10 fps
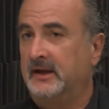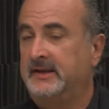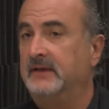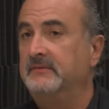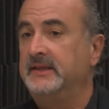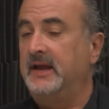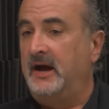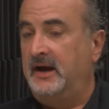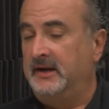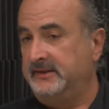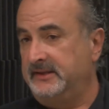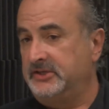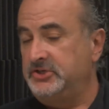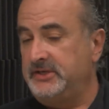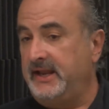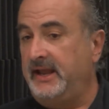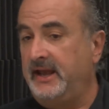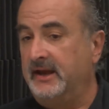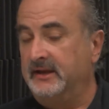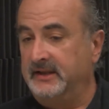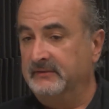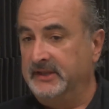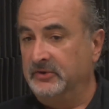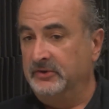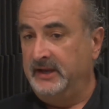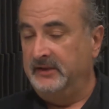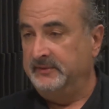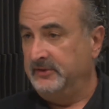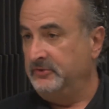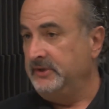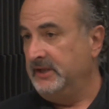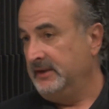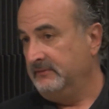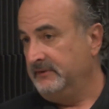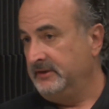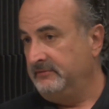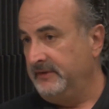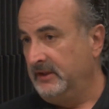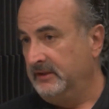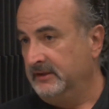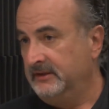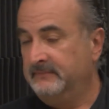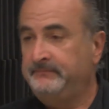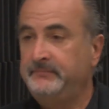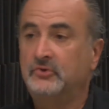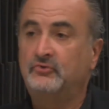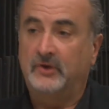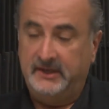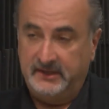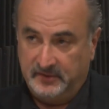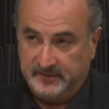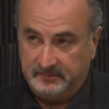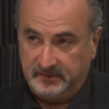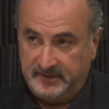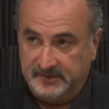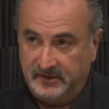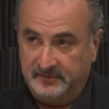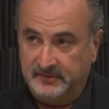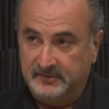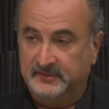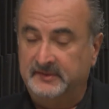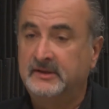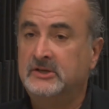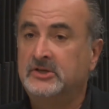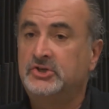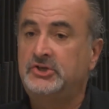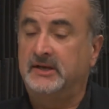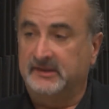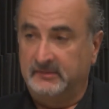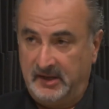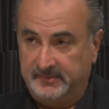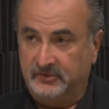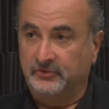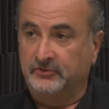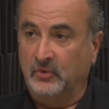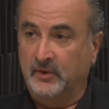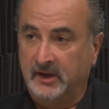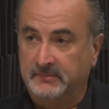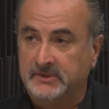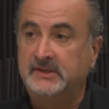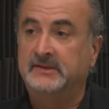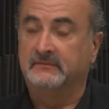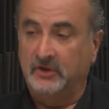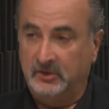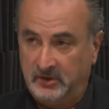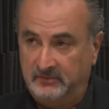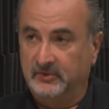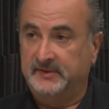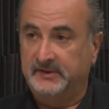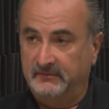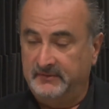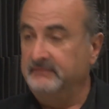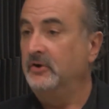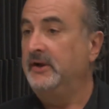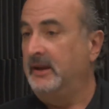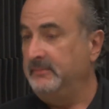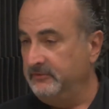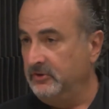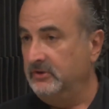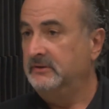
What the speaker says: Given the odds that she had, given that her dad was a 3-time convicted felon, tried to kill some police officers, she has some obstacles growing up, but she's done very well for herself, and I'm very happy for her.